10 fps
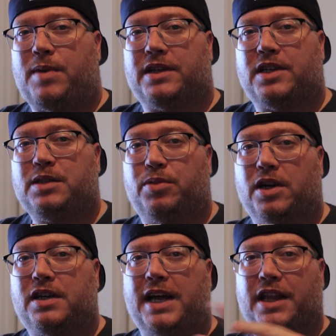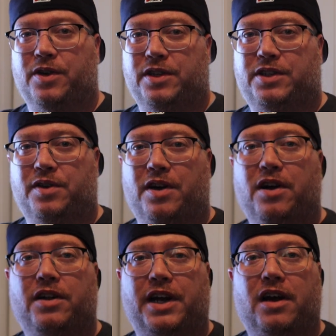about this book, and I alluded to it
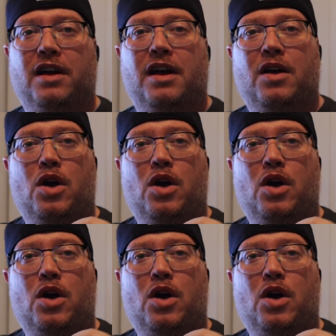earlier,